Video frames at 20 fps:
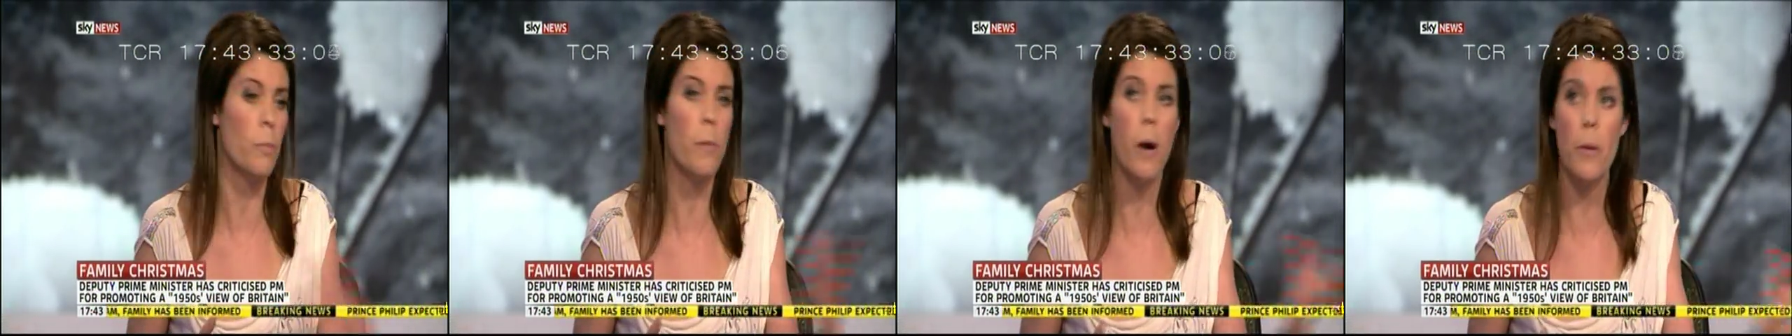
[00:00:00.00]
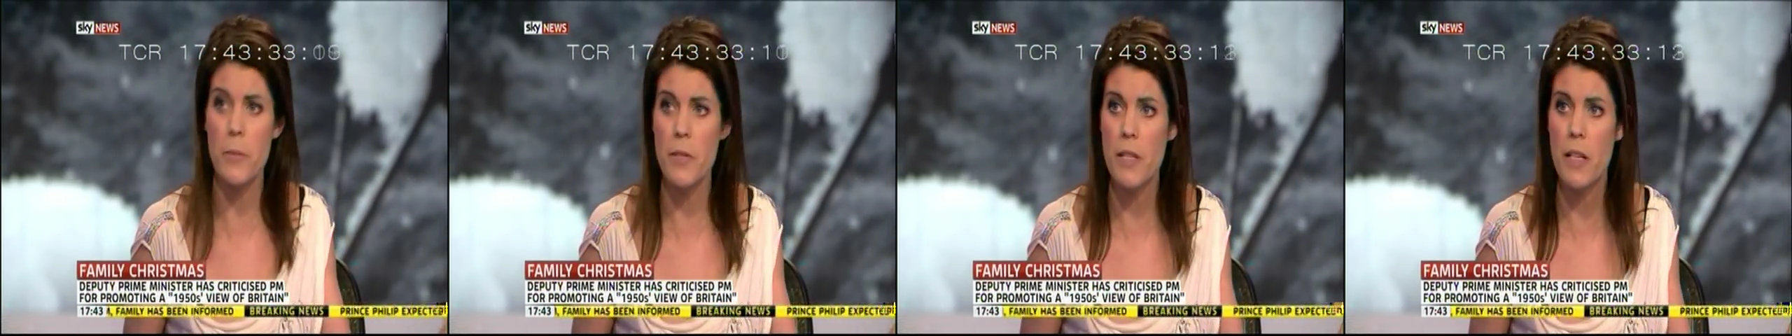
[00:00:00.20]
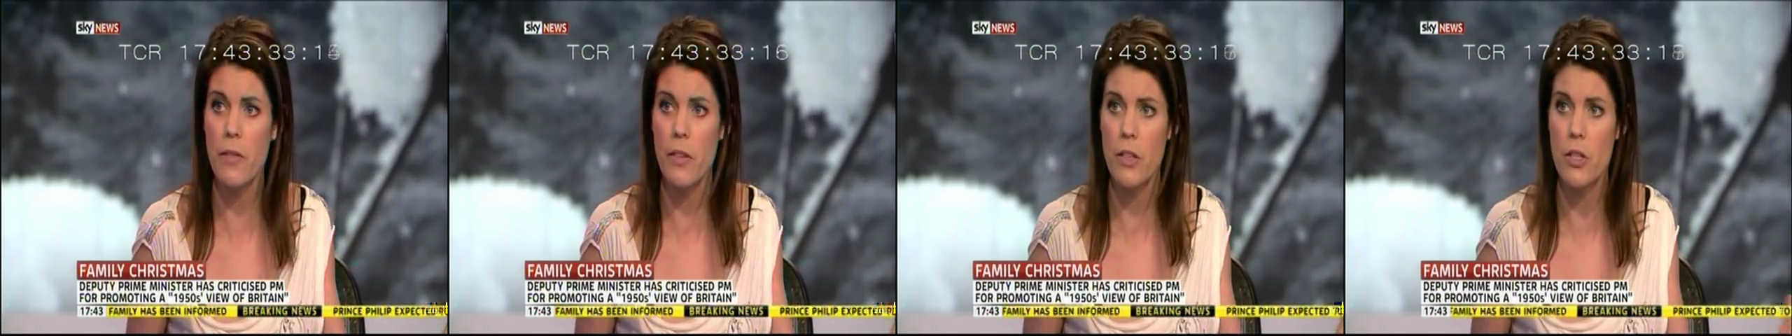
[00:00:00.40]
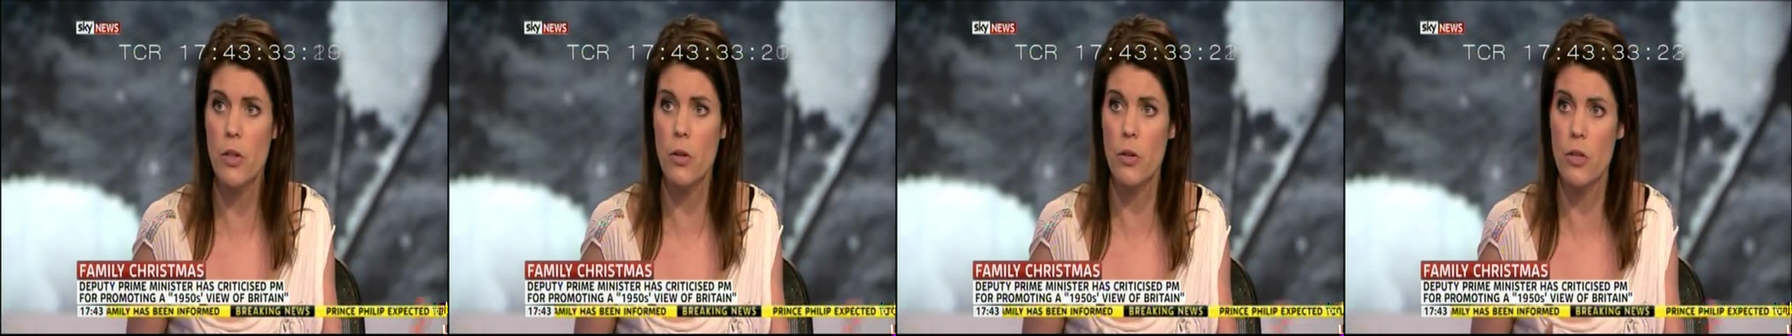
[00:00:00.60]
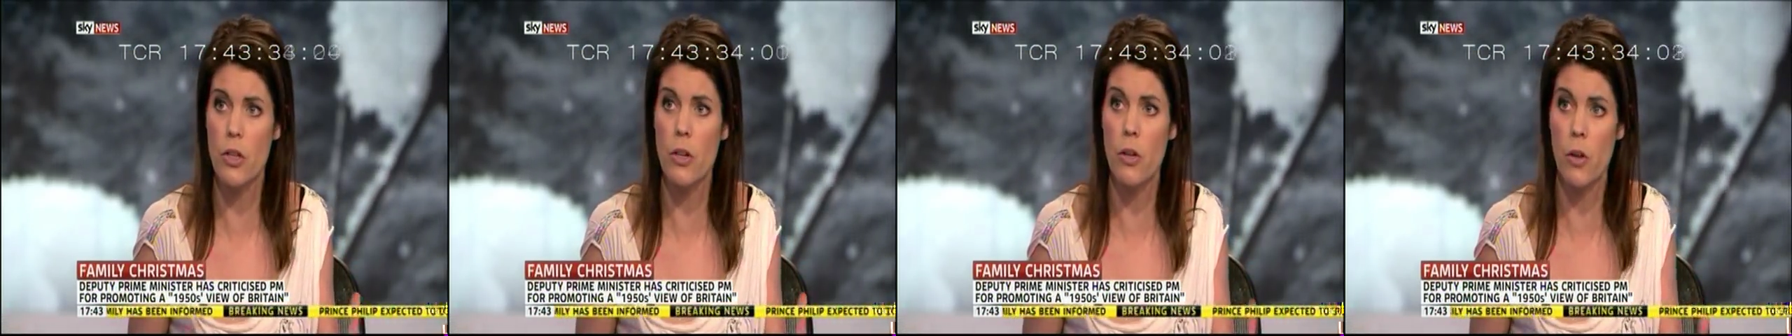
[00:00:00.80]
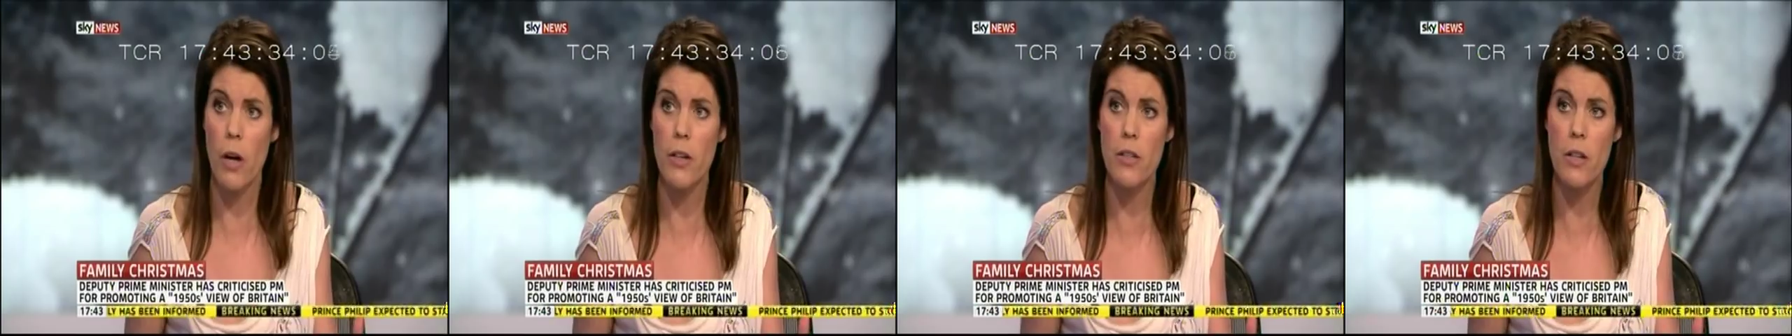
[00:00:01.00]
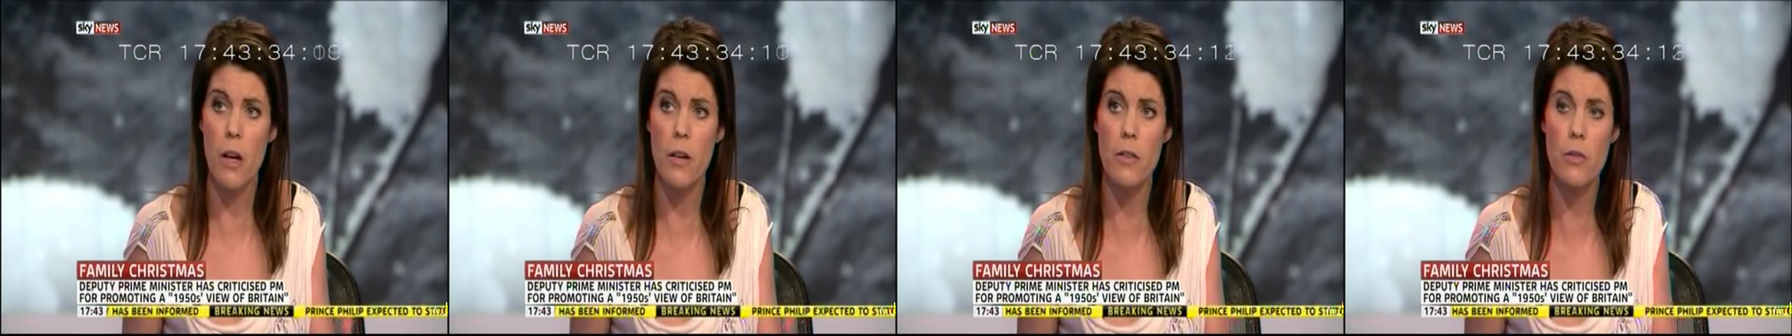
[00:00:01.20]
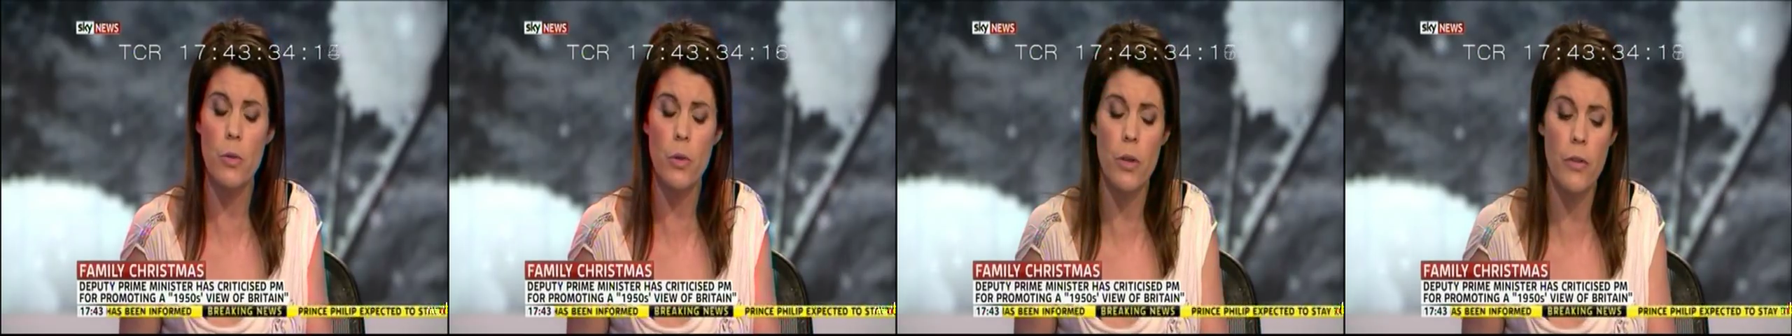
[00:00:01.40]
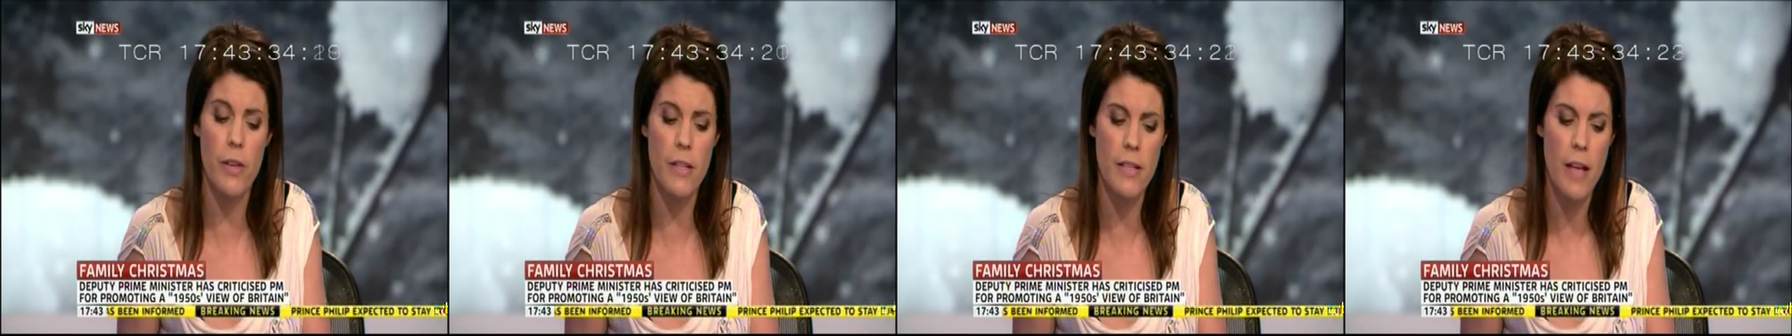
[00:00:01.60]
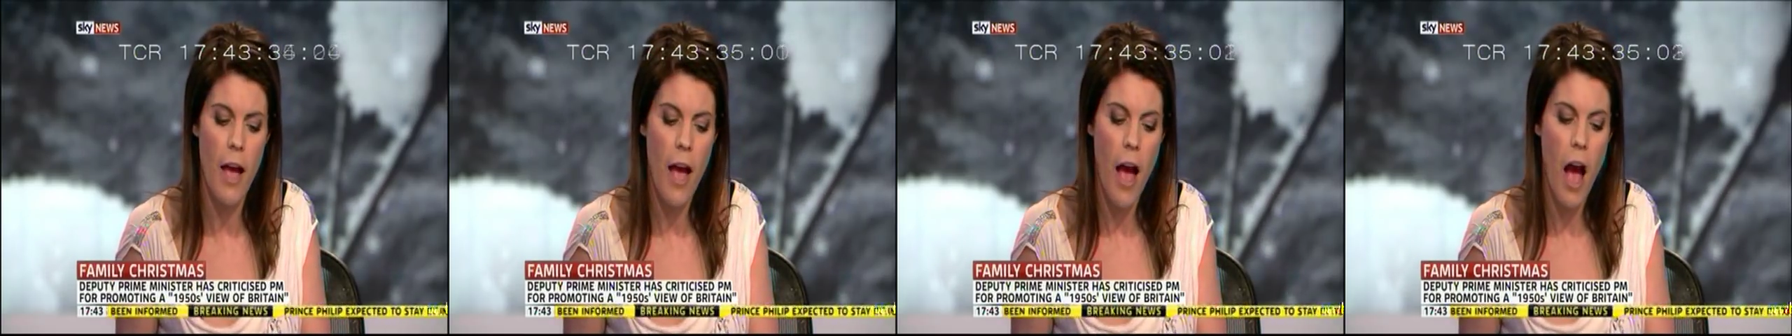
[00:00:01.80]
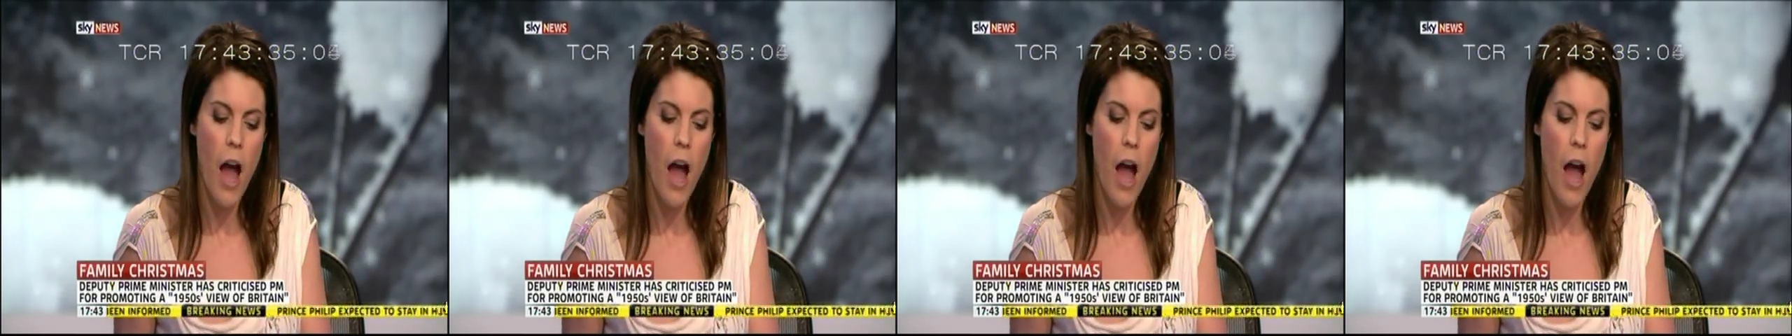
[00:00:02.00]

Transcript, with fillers: mums leaving children and, and all of this?